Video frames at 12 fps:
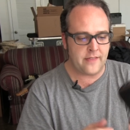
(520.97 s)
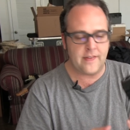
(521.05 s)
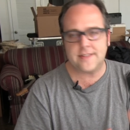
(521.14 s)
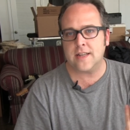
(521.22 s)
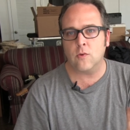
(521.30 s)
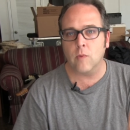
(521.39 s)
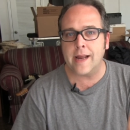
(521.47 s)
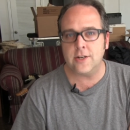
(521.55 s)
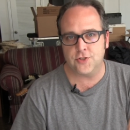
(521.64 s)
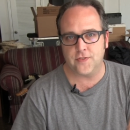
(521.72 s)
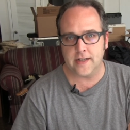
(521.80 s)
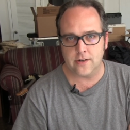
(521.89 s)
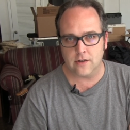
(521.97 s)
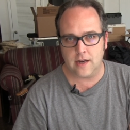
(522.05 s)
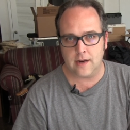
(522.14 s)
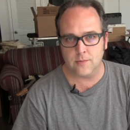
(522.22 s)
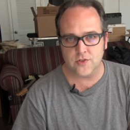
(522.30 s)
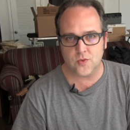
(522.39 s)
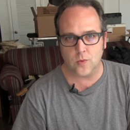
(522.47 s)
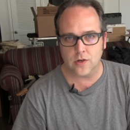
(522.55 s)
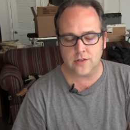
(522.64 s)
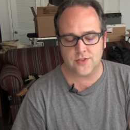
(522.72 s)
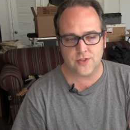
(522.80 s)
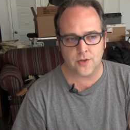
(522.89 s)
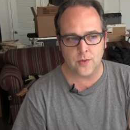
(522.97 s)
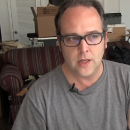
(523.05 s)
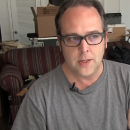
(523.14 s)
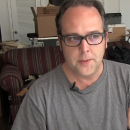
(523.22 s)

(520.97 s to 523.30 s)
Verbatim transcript: and that's how rangefinder cameras work so